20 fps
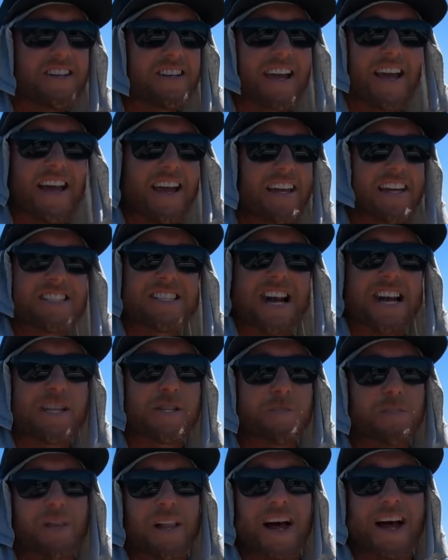They're gonna
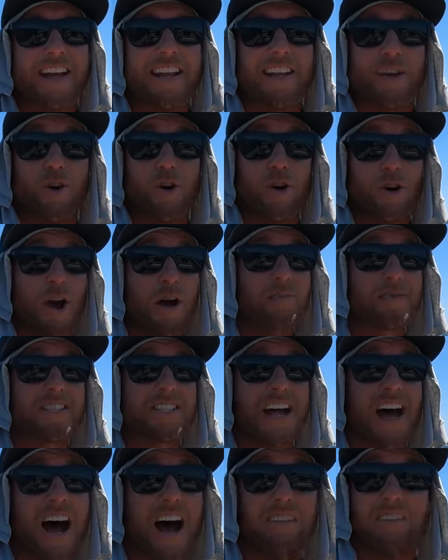taste bloody good. I'm
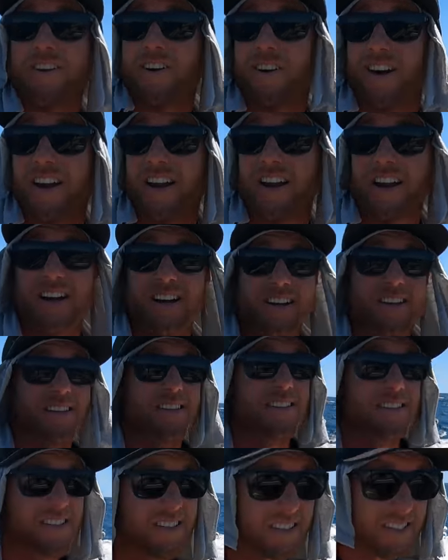starving right now.
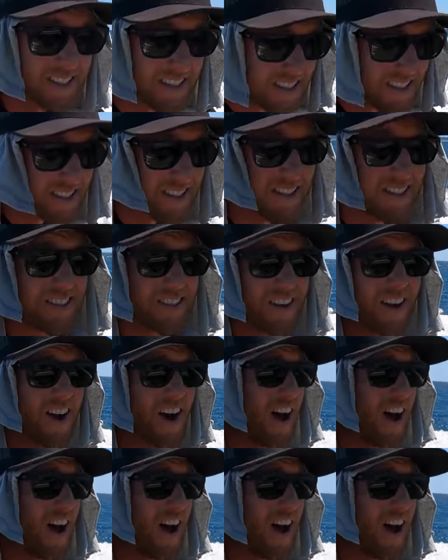All